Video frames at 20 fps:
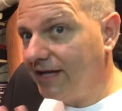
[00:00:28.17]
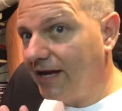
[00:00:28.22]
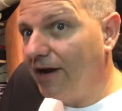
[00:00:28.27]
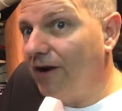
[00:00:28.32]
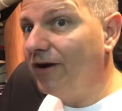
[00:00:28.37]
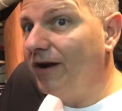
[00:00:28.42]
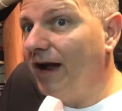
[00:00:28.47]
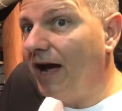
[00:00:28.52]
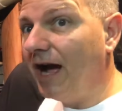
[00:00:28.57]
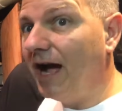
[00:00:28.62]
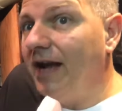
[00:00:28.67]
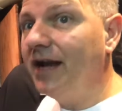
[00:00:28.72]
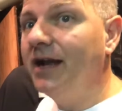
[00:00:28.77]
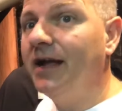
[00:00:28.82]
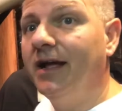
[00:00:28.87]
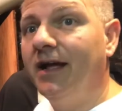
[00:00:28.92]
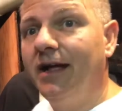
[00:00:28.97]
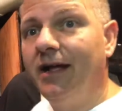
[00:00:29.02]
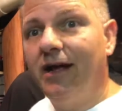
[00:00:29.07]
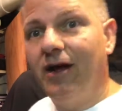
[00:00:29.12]
they are not
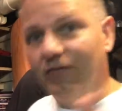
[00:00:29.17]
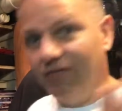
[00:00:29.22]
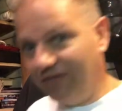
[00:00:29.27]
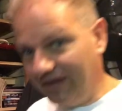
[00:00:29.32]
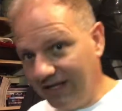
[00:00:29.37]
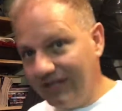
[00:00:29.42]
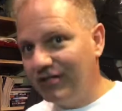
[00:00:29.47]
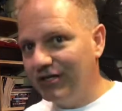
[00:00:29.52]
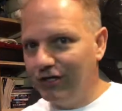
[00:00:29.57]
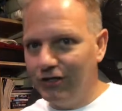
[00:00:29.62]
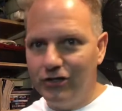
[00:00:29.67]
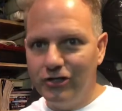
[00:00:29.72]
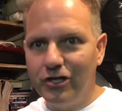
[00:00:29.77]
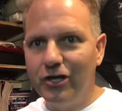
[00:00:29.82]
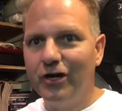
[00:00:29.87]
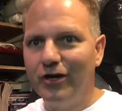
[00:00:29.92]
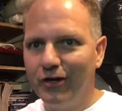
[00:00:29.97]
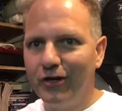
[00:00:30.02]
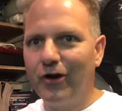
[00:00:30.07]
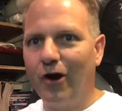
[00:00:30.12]

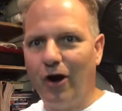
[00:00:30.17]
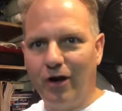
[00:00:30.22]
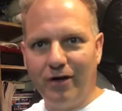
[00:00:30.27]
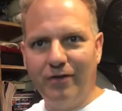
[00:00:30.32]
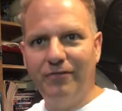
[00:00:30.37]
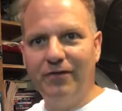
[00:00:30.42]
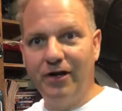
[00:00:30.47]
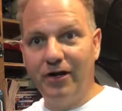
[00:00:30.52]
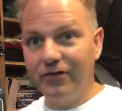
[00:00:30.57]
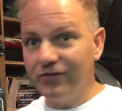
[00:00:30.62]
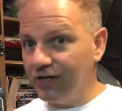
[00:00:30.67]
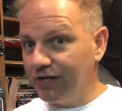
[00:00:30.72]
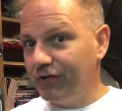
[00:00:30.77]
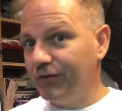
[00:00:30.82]
vintage carded figures.